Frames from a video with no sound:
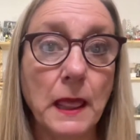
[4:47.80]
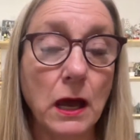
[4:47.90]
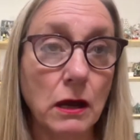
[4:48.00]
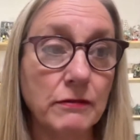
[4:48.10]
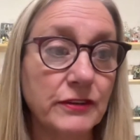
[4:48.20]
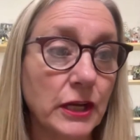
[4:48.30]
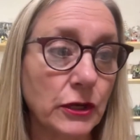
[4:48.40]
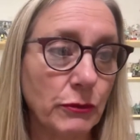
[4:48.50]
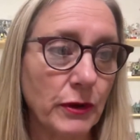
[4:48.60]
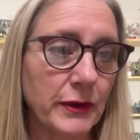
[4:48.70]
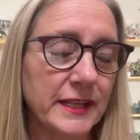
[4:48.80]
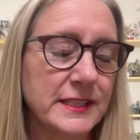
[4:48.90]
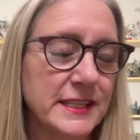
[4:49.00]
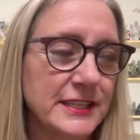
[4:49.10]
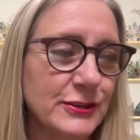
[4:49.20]
of
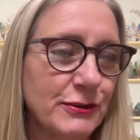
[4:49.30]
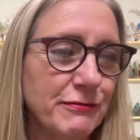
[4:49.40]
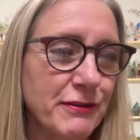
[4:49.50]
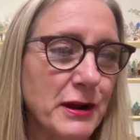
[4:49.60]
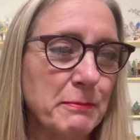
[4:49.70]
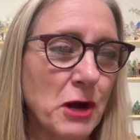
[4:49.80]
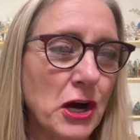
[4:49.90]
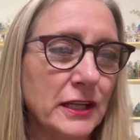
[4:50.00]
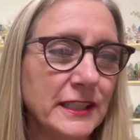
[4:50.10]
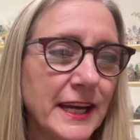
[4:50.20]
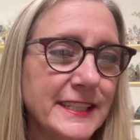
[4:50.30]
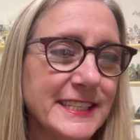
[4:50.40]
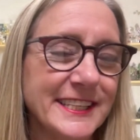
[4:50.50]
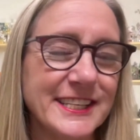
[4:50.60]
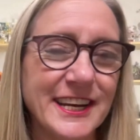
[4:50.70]
congruence. These are from online
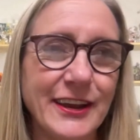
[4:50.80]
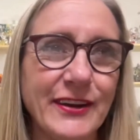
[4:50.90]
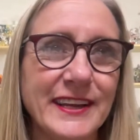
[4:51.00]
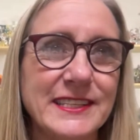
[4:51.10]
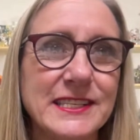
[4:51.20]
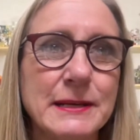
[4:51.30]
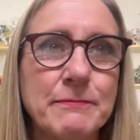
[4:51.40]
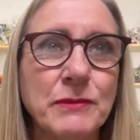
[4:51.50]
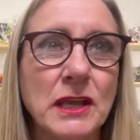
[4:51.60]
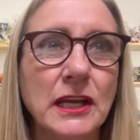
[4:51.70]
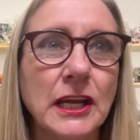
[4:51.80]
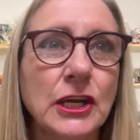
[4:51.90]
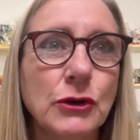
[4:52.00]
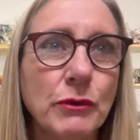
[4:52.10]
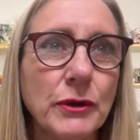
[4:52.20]
dictionaries.
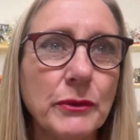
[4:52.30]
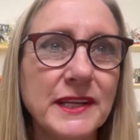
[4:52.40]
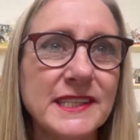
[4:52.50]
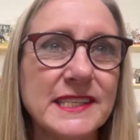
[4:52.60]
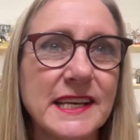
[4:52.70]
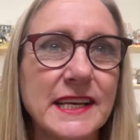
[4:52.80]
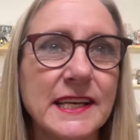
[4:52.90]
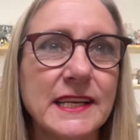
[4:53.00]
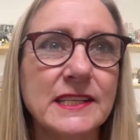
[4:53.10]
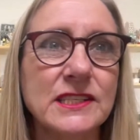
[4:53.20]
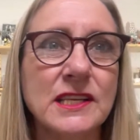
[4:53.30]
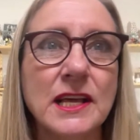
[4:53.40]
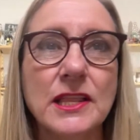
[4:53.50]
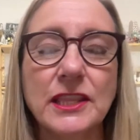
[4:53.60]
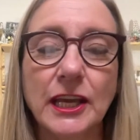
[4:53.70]
Congruence is
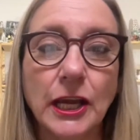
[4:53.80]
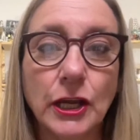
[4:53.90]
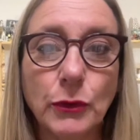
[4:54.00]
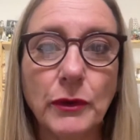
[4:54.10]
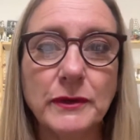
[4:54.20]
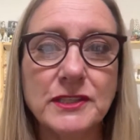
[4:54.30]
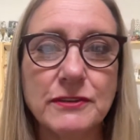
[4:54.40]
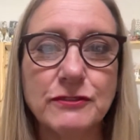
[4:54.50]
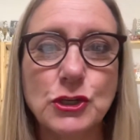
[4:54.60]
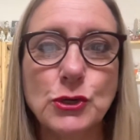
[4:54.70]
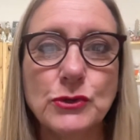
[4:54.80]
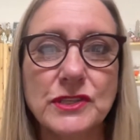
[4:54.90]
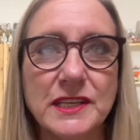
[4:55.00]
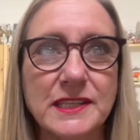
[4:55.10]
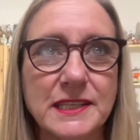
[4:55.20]
the congruence of two
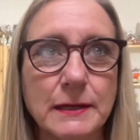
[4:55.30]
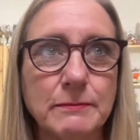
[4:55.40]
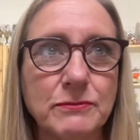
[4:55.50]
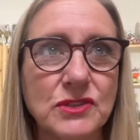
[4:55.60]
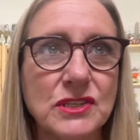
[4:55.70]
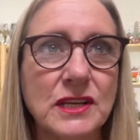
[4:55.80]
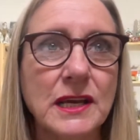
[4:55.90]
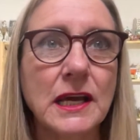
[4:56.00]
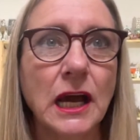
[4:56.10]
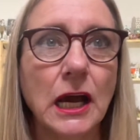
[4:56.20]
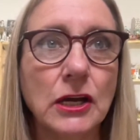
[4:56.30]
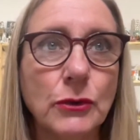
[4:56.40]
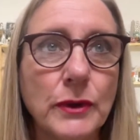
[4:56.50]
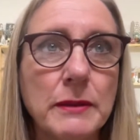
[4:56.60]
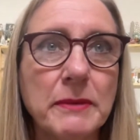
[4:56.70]
systems:
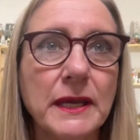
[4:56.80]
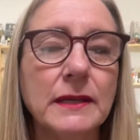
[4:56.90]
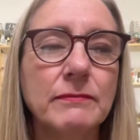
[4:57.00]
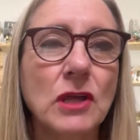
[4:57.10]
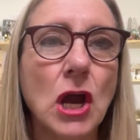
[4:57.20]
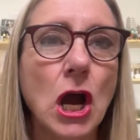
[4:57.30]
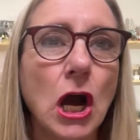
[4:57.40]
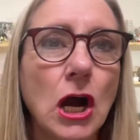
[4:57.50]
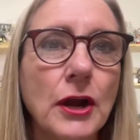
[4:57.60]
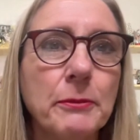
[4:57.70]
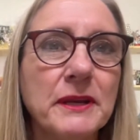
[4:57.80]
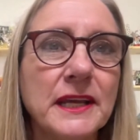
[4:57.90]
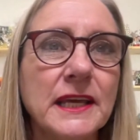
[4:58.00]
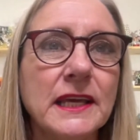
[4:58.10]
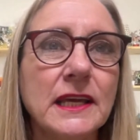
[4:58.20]
agreement,
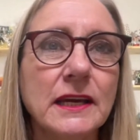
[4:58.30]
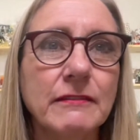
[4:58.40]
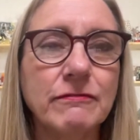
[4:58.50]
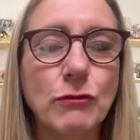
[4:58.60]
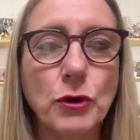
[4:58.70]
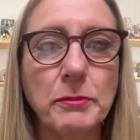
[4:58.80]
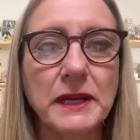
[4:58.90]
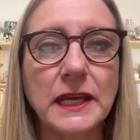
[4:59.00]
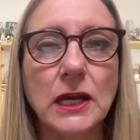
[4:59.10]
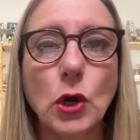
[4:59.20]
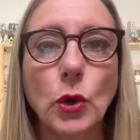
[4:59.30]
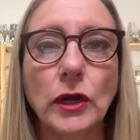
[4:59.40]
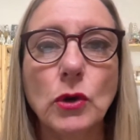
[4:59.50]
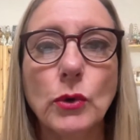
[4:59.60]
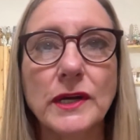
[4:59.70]
harmony, conformity, or
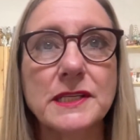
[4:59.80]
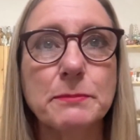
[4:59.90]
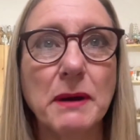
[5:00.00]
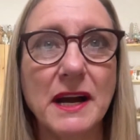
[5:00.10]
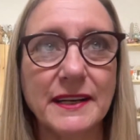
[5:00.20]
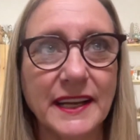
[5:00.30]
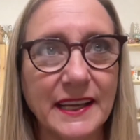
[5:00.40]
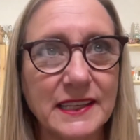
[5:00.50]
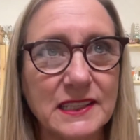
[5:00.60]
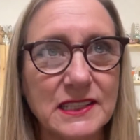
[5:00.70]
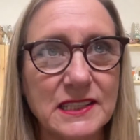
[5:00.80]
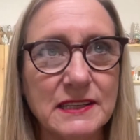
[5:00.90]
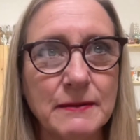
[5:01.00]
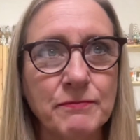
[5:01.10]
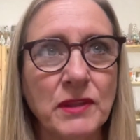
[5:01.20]
correspondence.
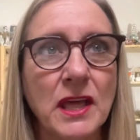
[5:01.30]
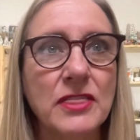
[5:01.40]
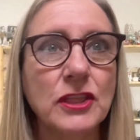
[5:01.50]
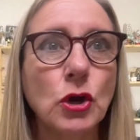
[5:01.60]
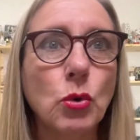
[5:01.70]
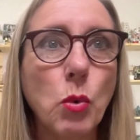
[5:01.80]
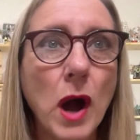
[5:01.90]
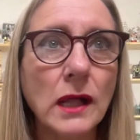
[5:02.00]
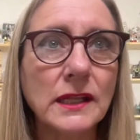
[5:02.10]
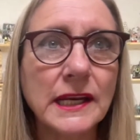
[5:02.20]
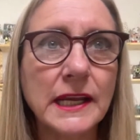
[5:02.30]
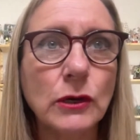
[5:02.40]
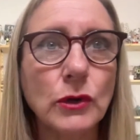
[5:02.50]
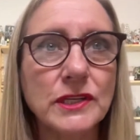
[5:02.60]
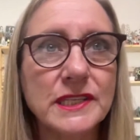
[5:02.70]
the quality
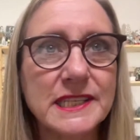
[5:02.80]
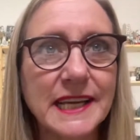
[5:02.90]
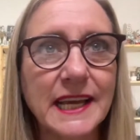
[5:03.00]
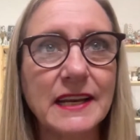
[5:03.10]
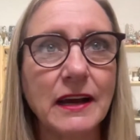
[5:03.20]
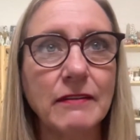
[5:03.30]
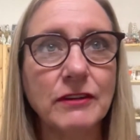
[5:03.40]
or state of